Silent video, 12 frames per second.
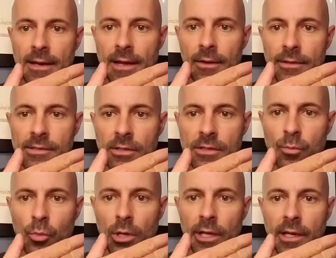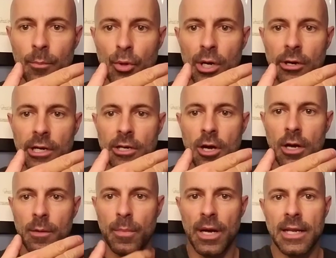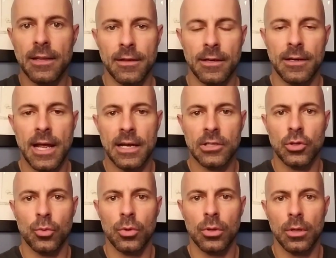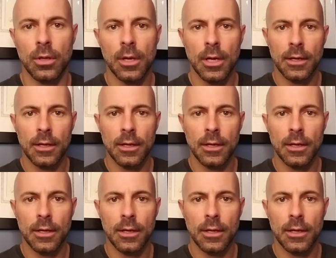Now, this looks more like a prairie dog bite than an actual